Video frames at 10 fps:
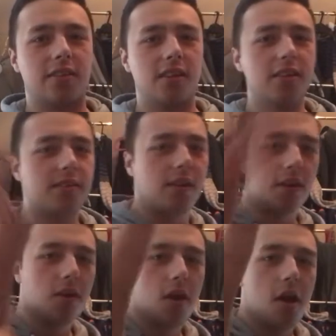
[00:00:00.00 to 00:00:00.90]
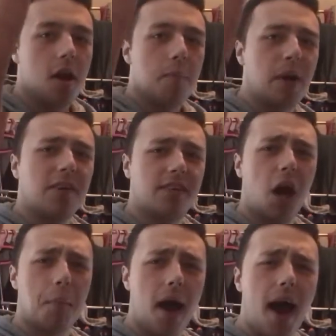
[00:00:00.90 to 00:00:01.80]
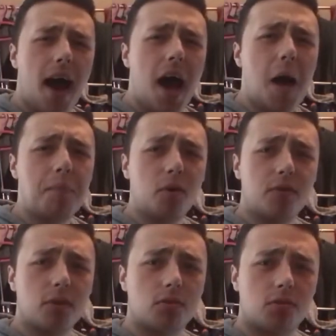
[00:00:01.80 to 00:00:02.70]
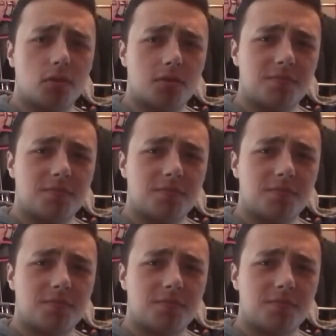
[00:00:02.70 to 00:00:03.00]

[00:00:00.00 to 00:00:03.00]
say is, peace out, my brothers.